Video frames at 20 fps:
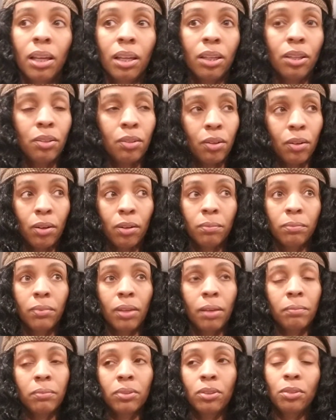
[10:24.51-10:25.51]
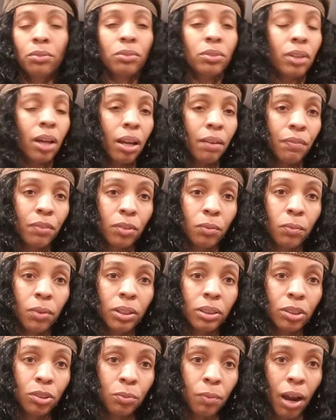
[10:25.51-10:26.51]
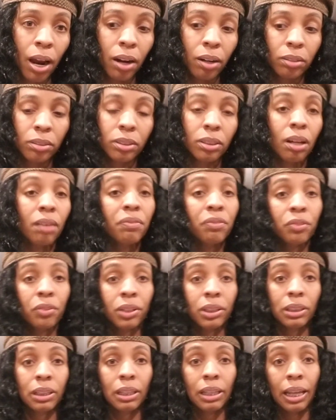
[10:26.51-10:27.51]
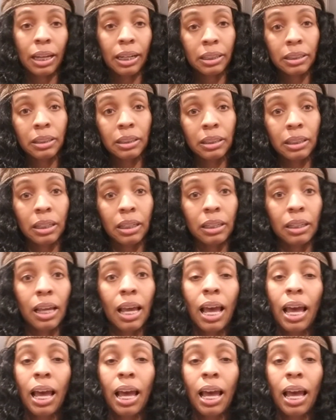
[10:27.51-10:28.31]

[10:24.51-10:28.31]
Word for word: you know, I'm so sorry for the ones who are suffering to that extent.